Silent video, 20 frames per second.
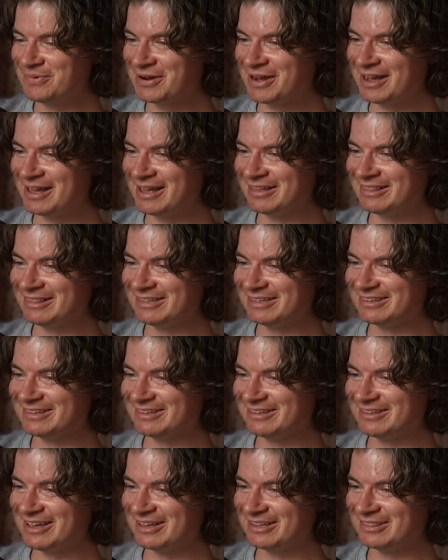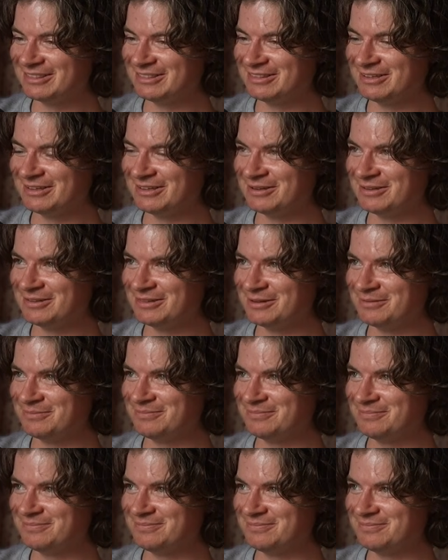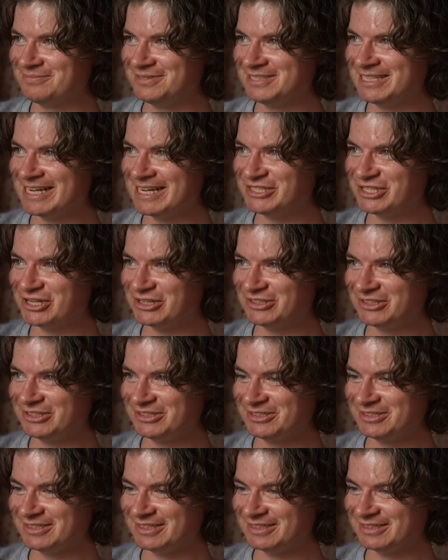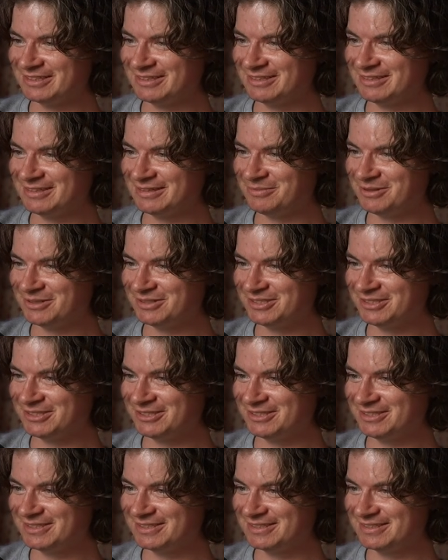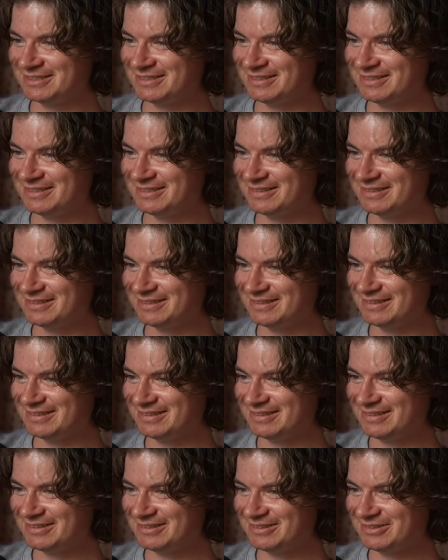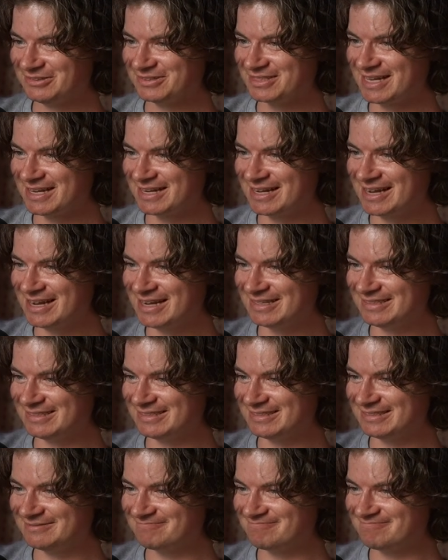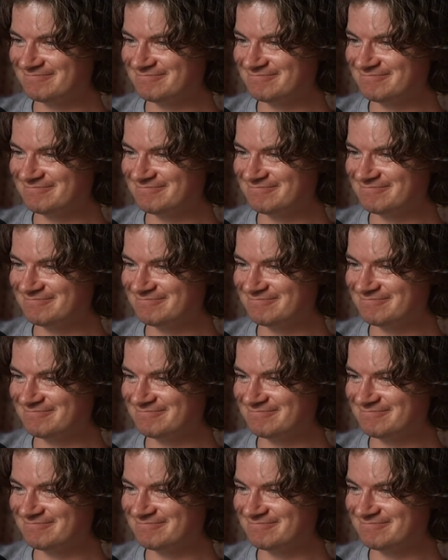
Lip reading: But yeah, I think the stage hunters, like the punchers, those kind of guys